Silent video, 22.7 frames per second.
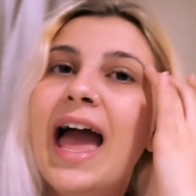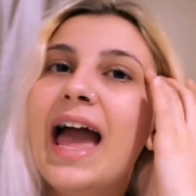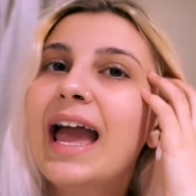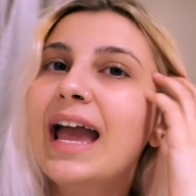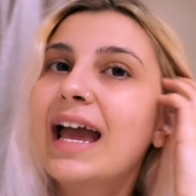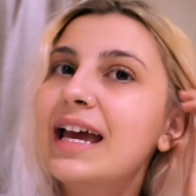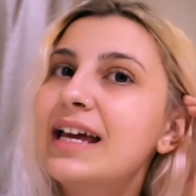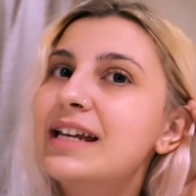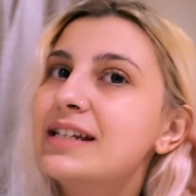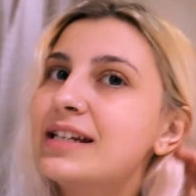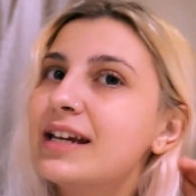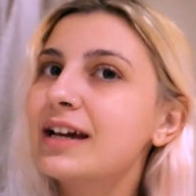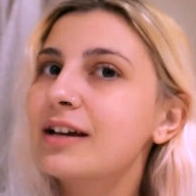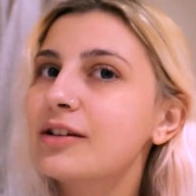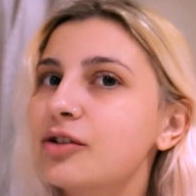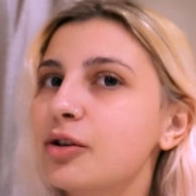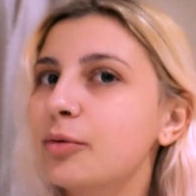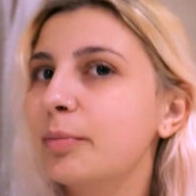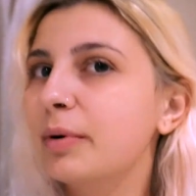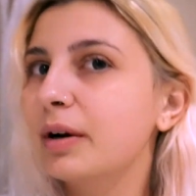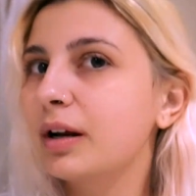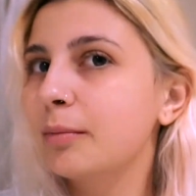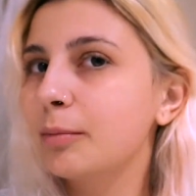And yeah,
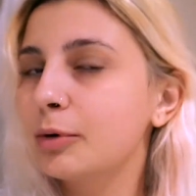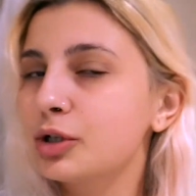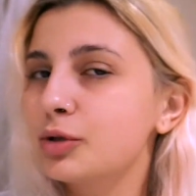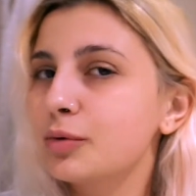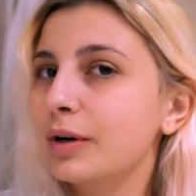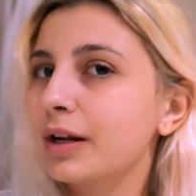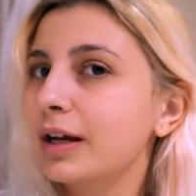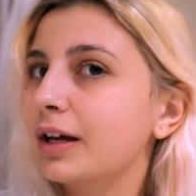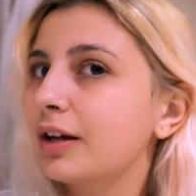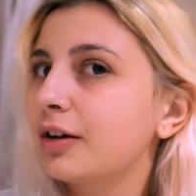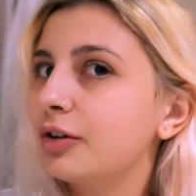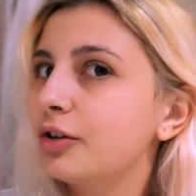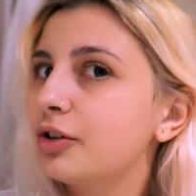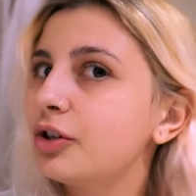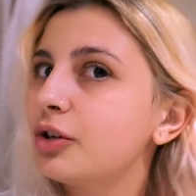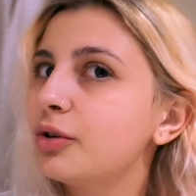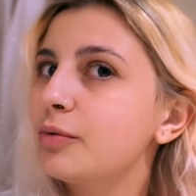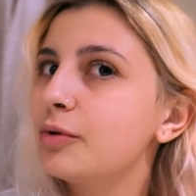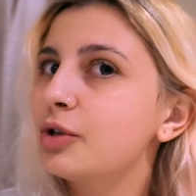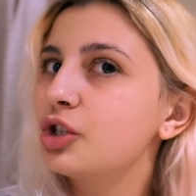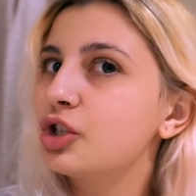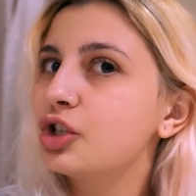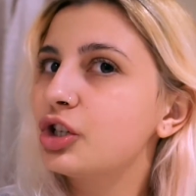so pretty much what I had her
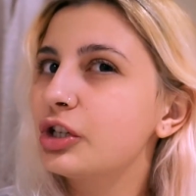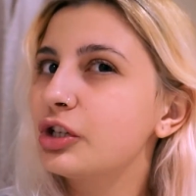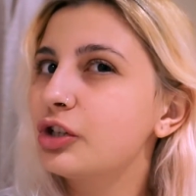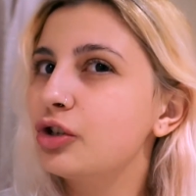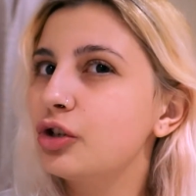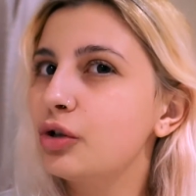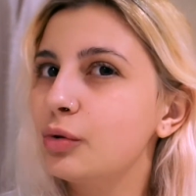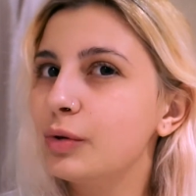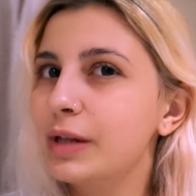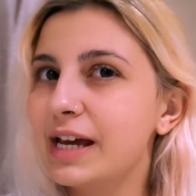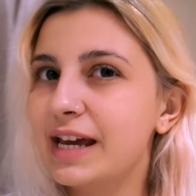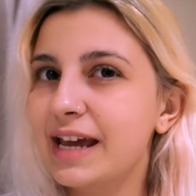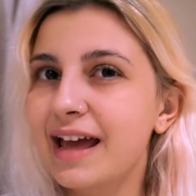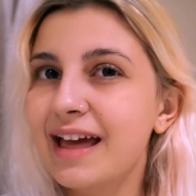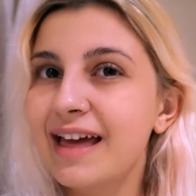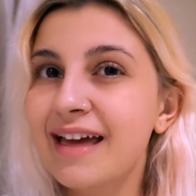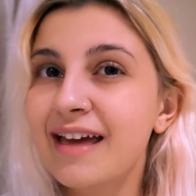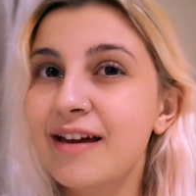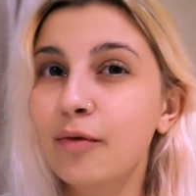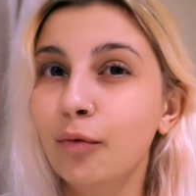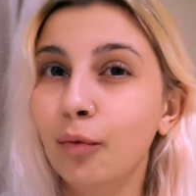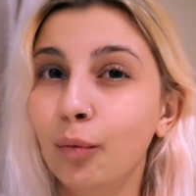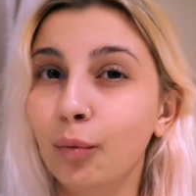do is just do like
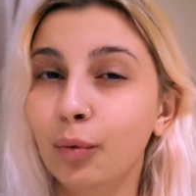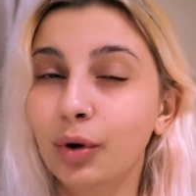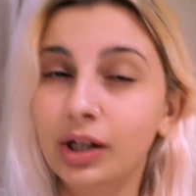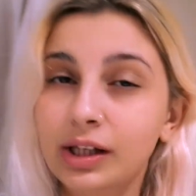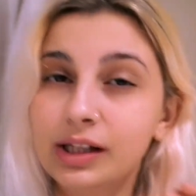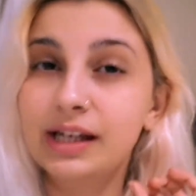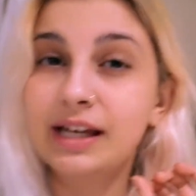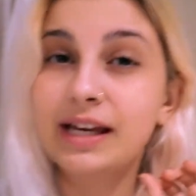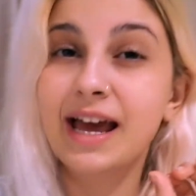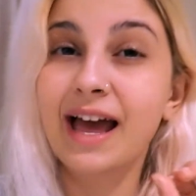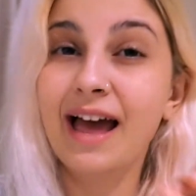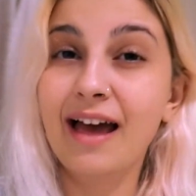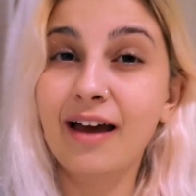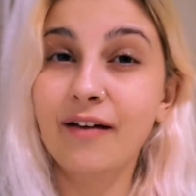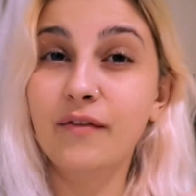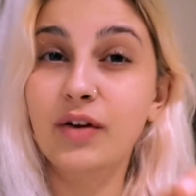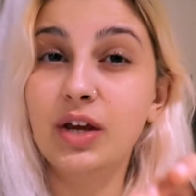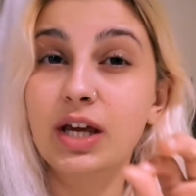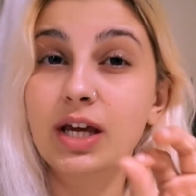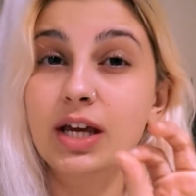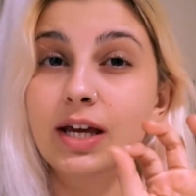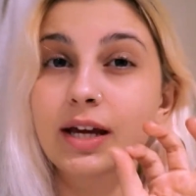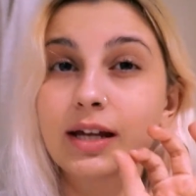really
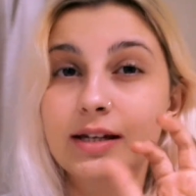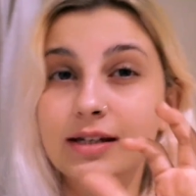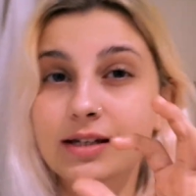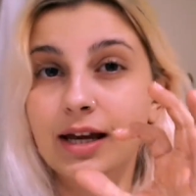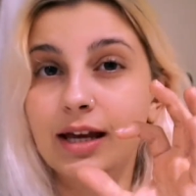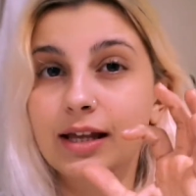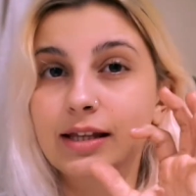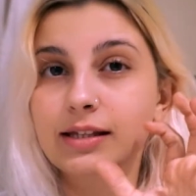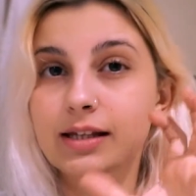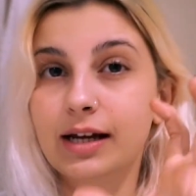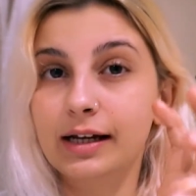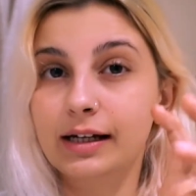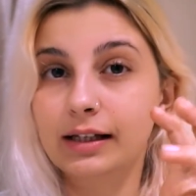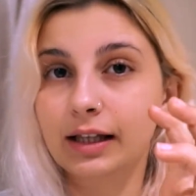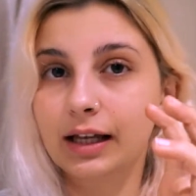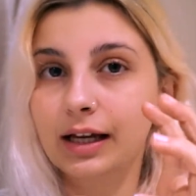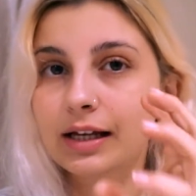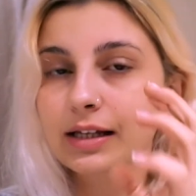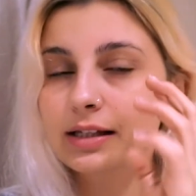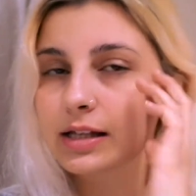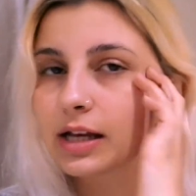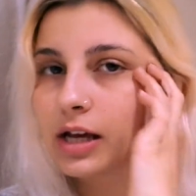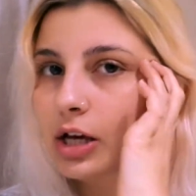heavy intense
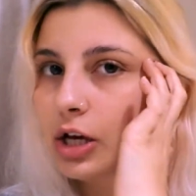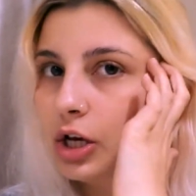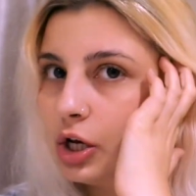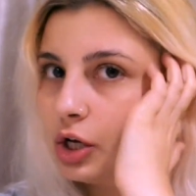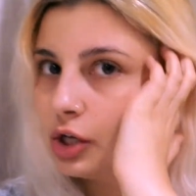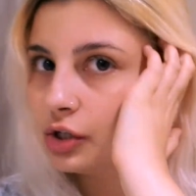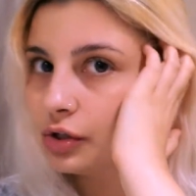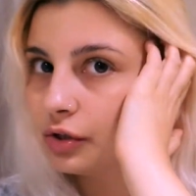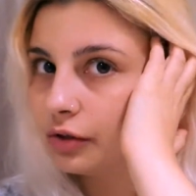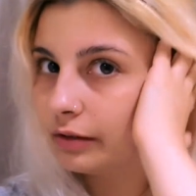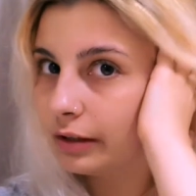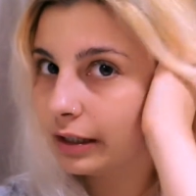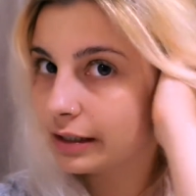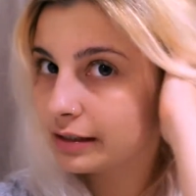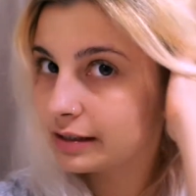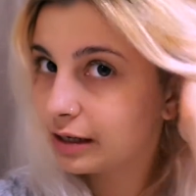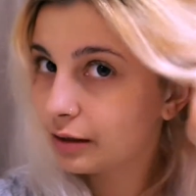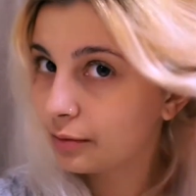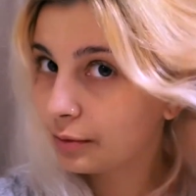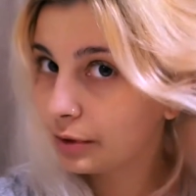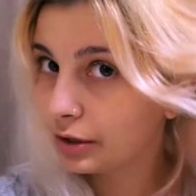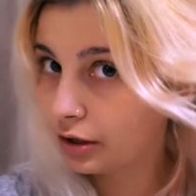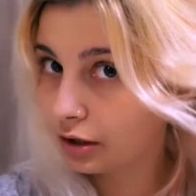highlights. So that's
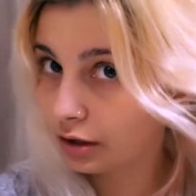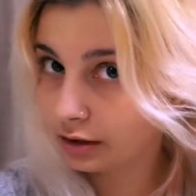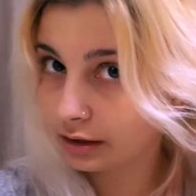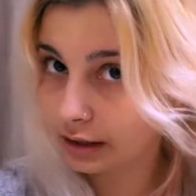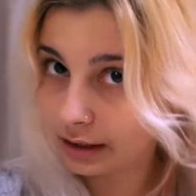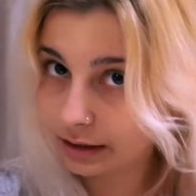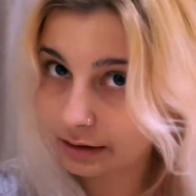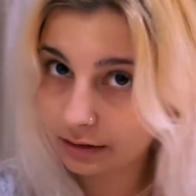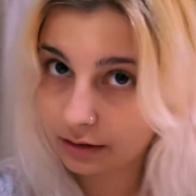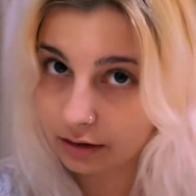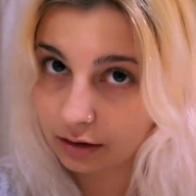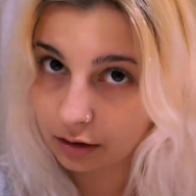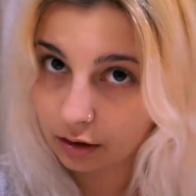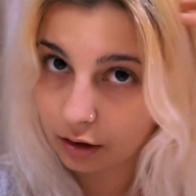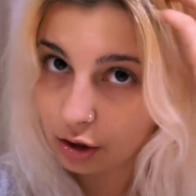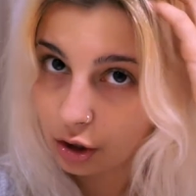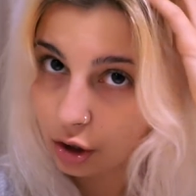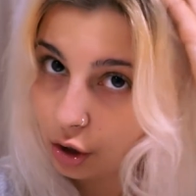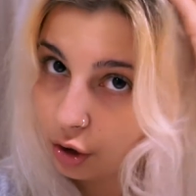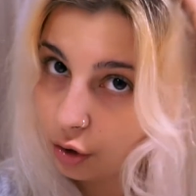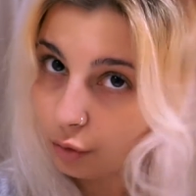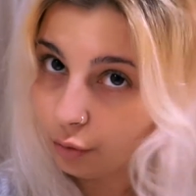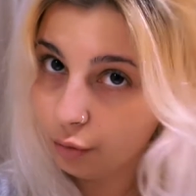how we got like the
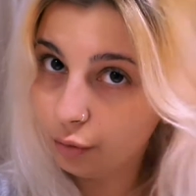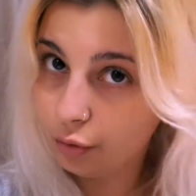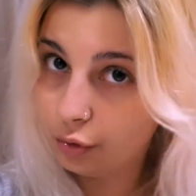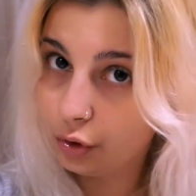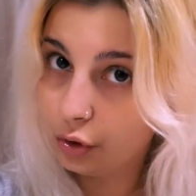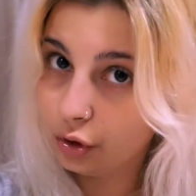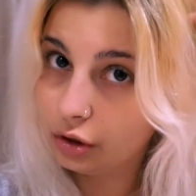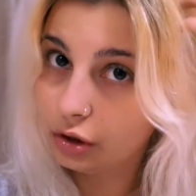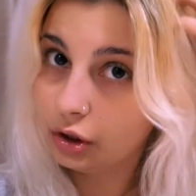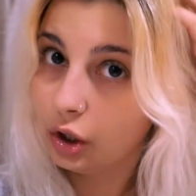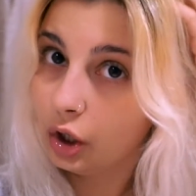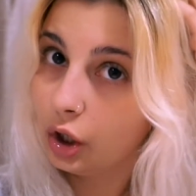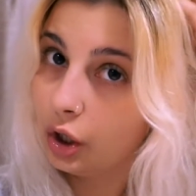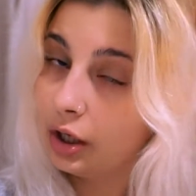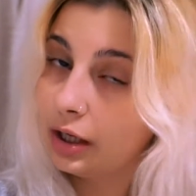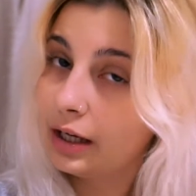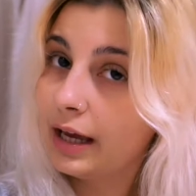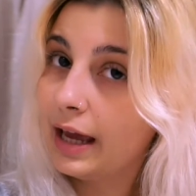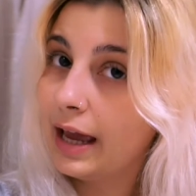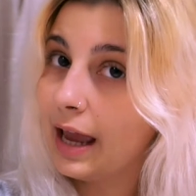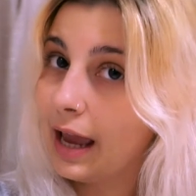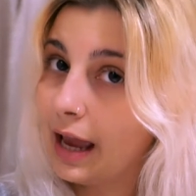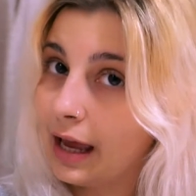rooted
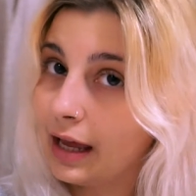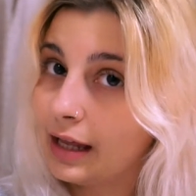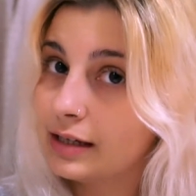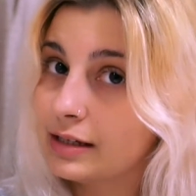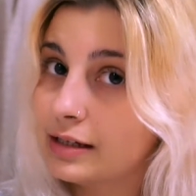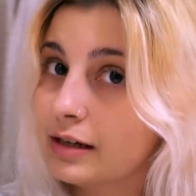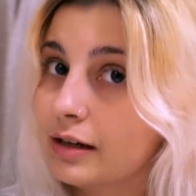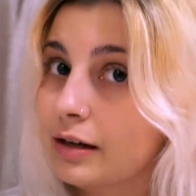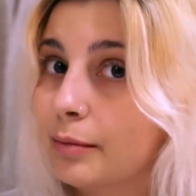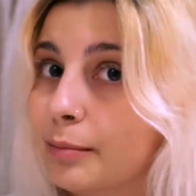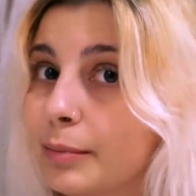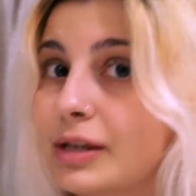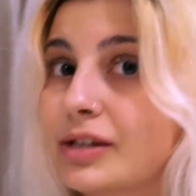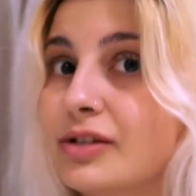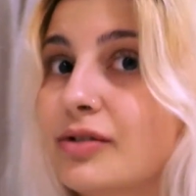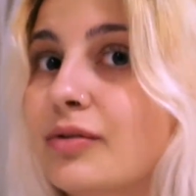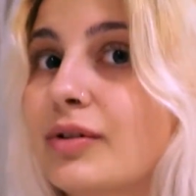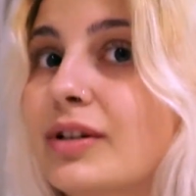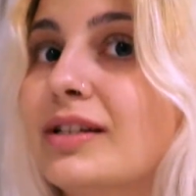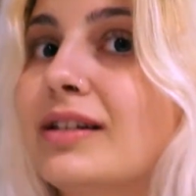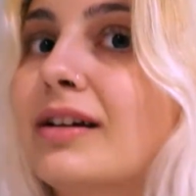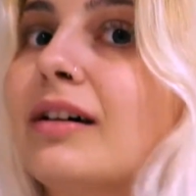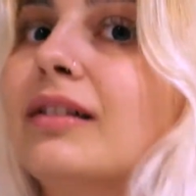look and um, as you
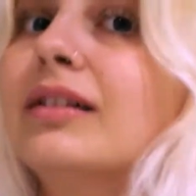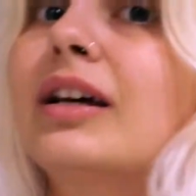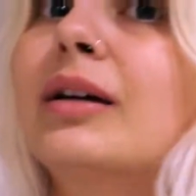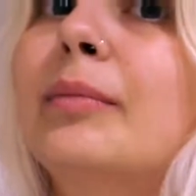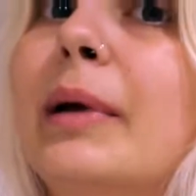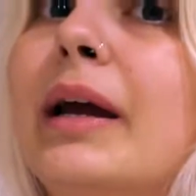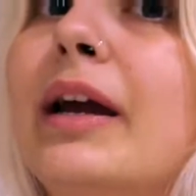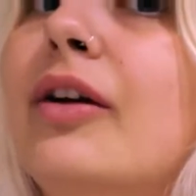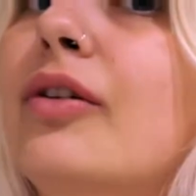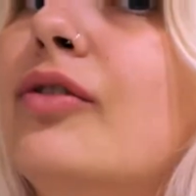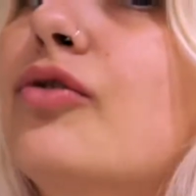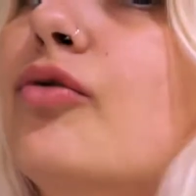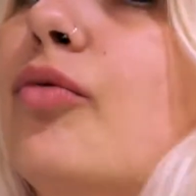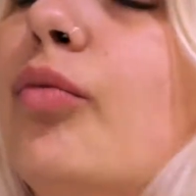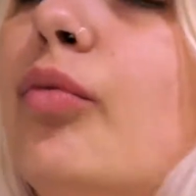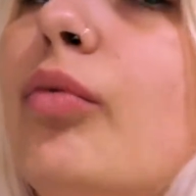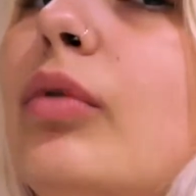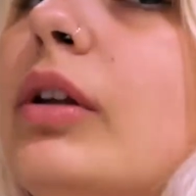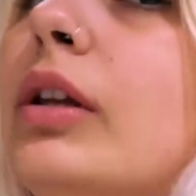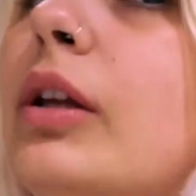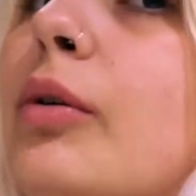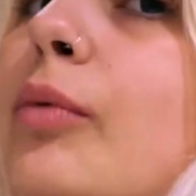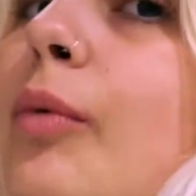can tell like my hair is
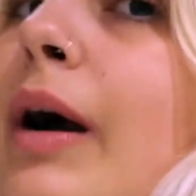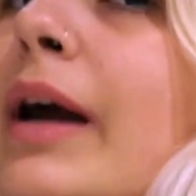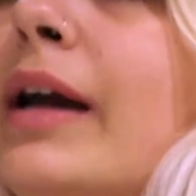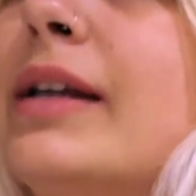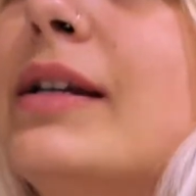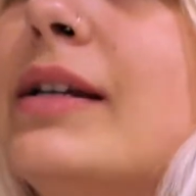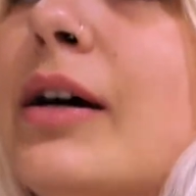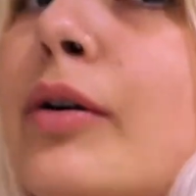really white